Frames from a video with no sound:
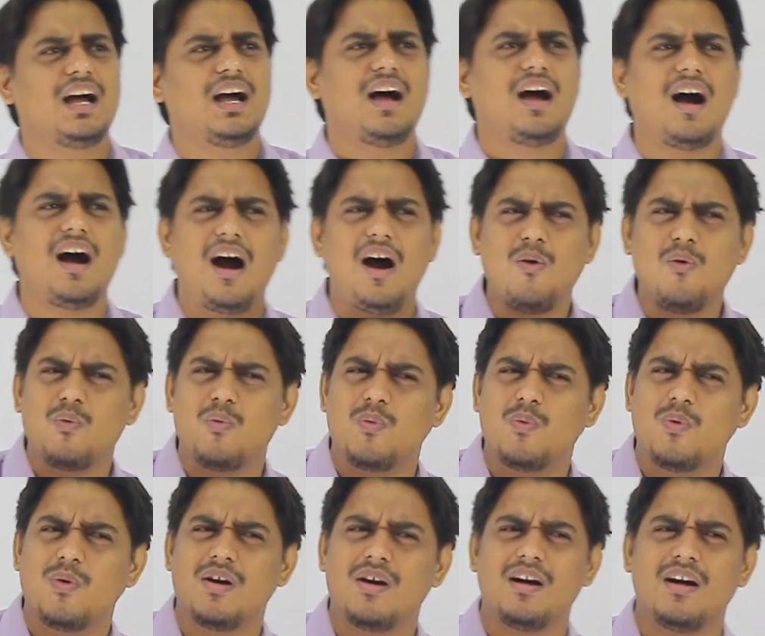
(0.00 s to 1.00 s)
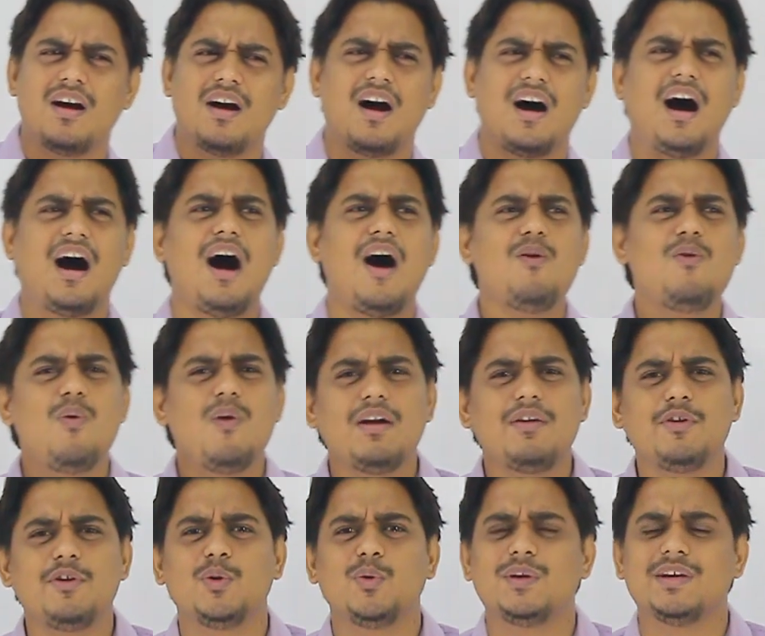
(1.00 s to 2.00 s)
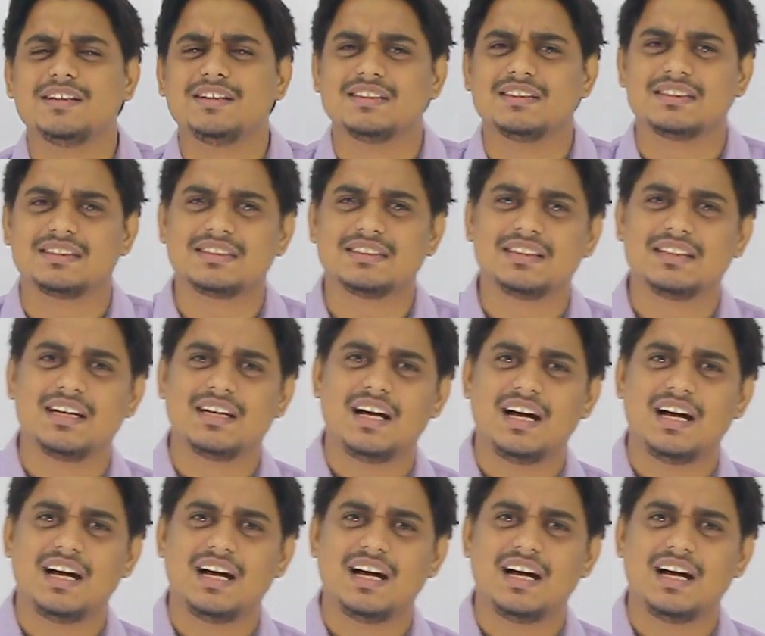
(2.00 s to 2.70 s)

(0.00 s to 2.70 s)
How are we doing this?